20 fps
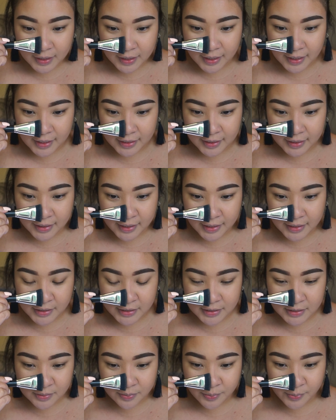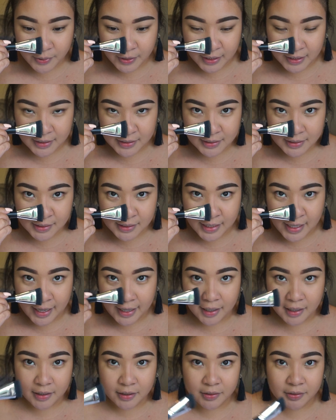And then I just bring it
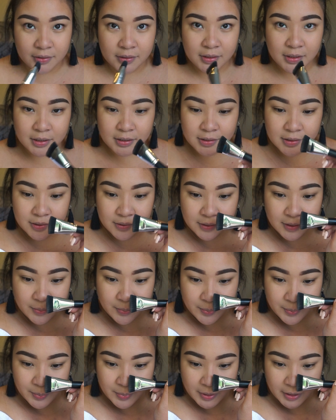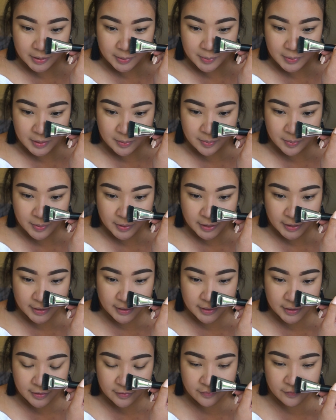down to the bulby part
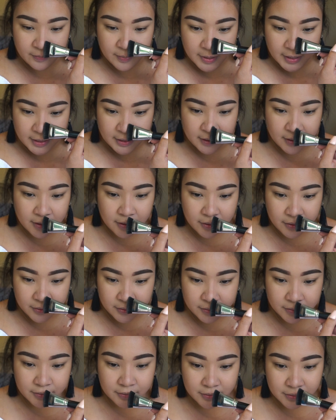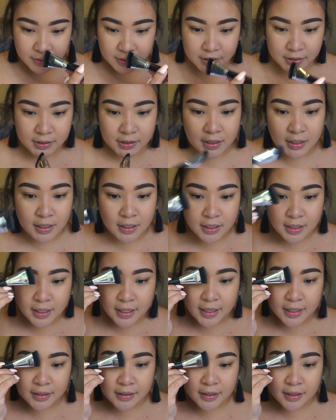of my nose,
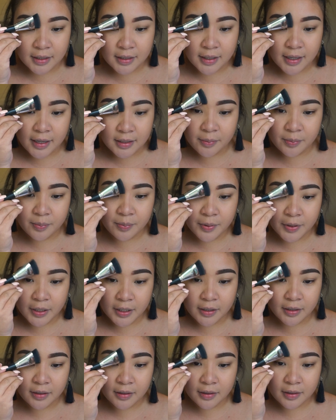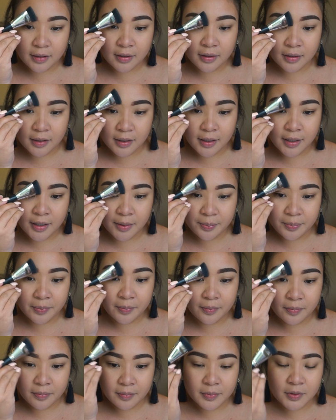and then I bring up
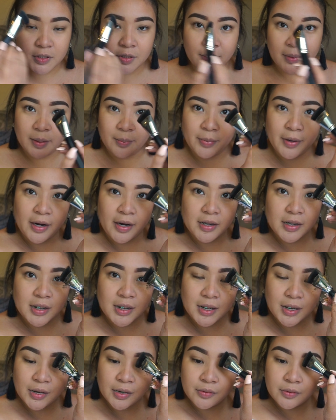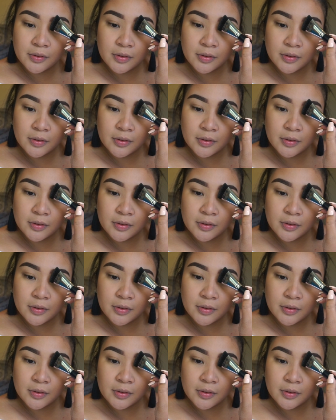to my brows too.